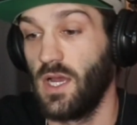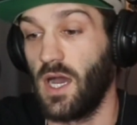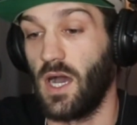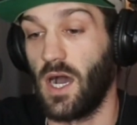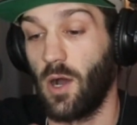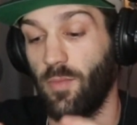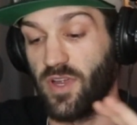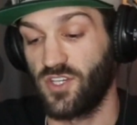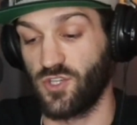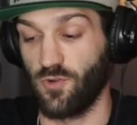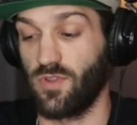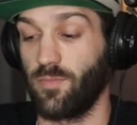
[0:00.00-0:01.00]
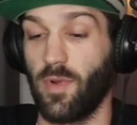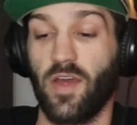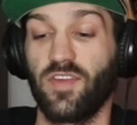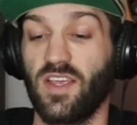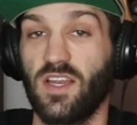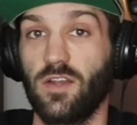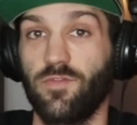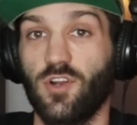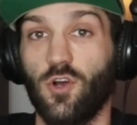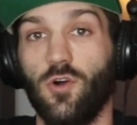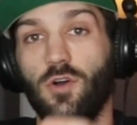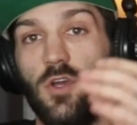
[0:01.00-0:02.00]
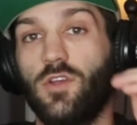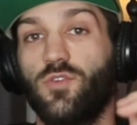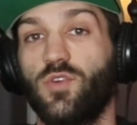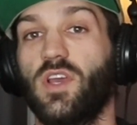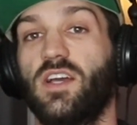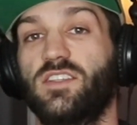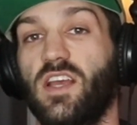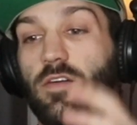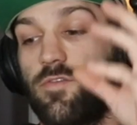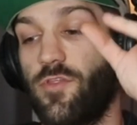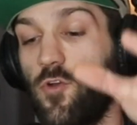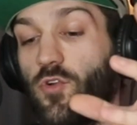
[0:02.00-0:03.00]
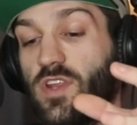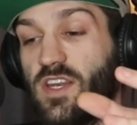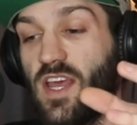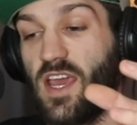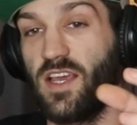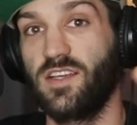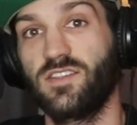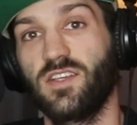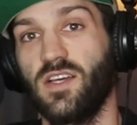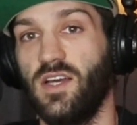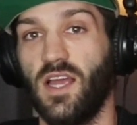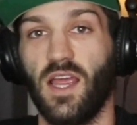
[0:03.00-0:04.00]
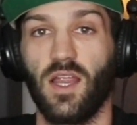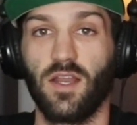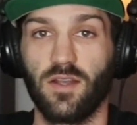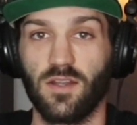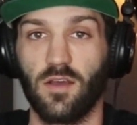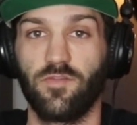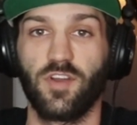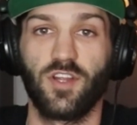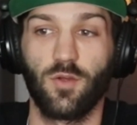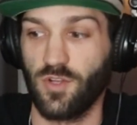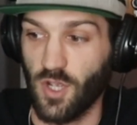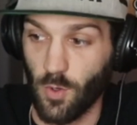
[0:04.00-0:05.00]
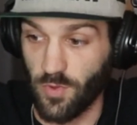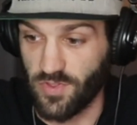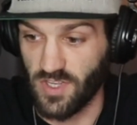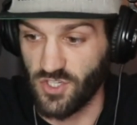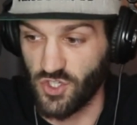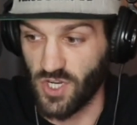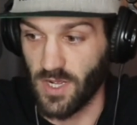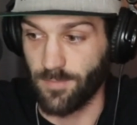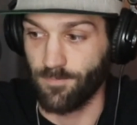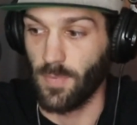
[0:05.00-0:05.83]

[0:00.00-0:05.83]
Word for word: Uh, I'll make sure that by the end of it all, you guys have 30 days and a video to go with each day.